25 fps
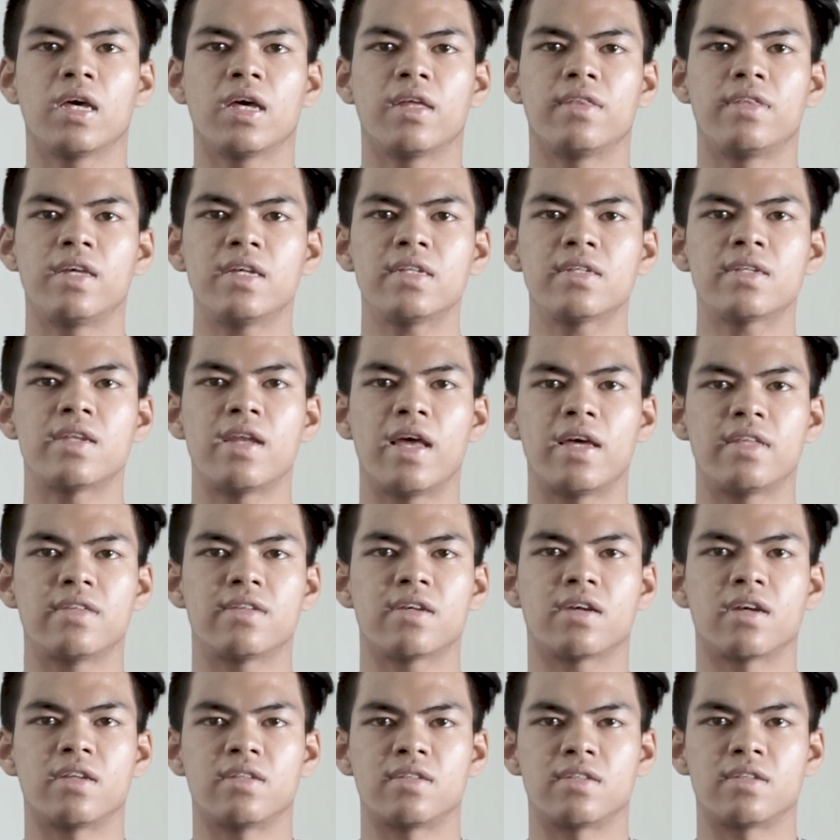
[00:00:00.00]
This led
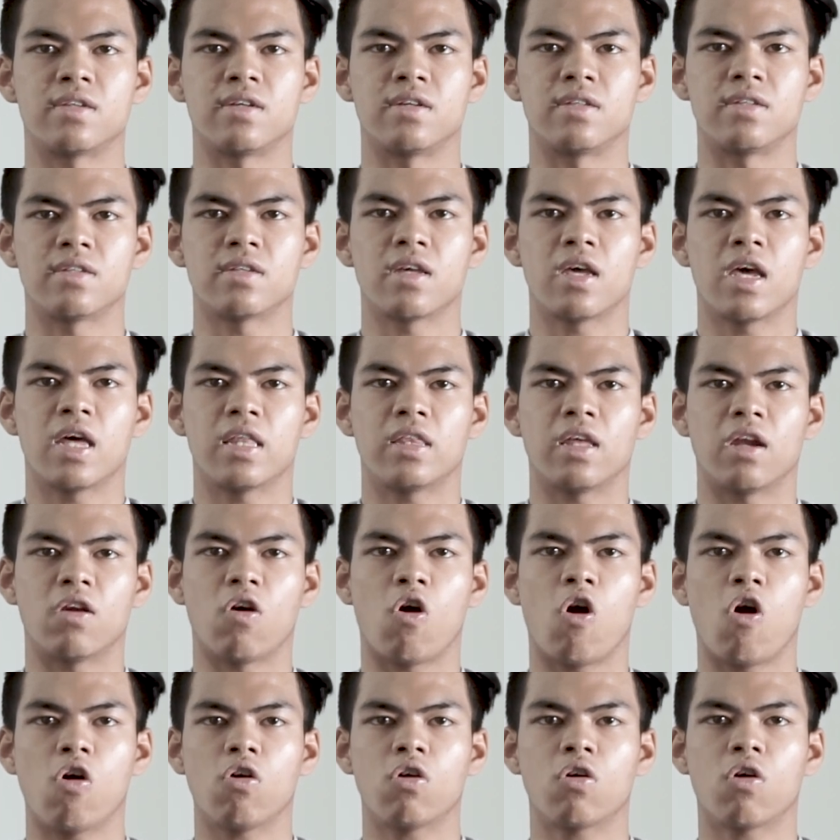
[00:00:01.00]
to concerns that
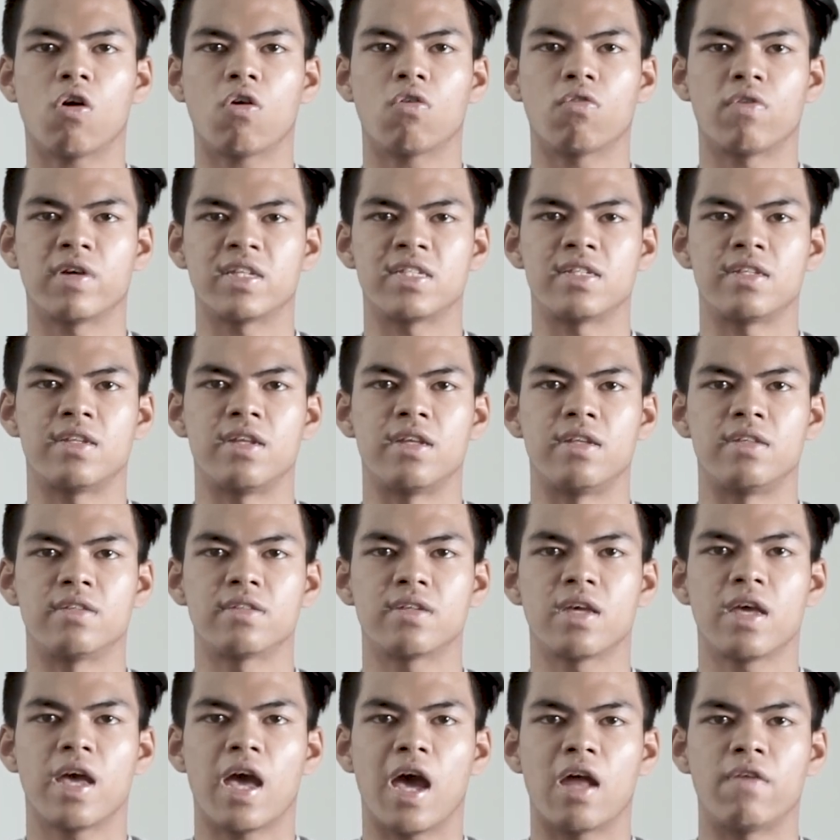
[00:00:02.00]
Hong Kong
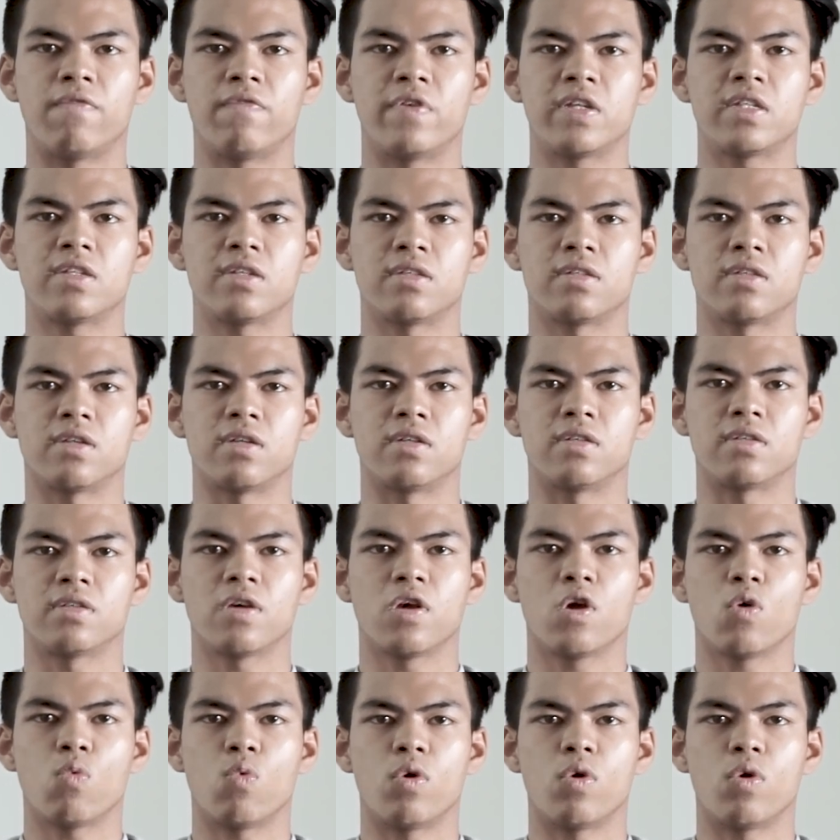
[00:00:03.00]
residents and visitors